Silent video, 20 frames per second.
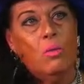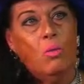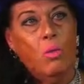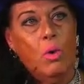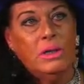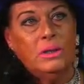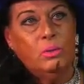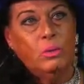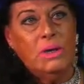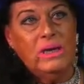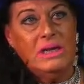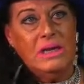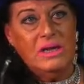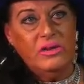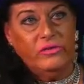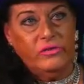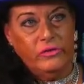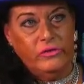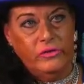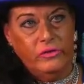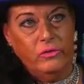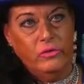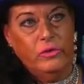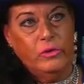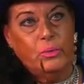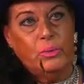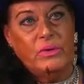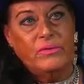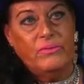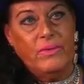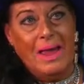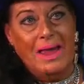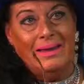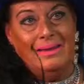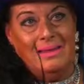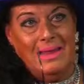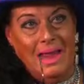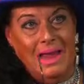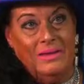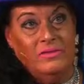what we need to do to
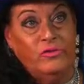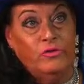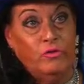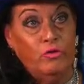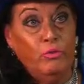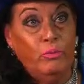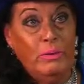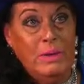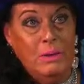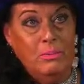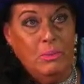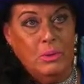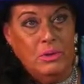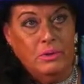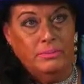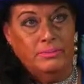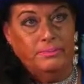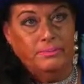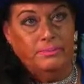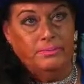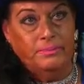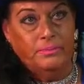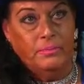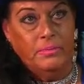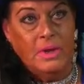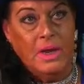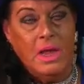provide that to people. Yeah.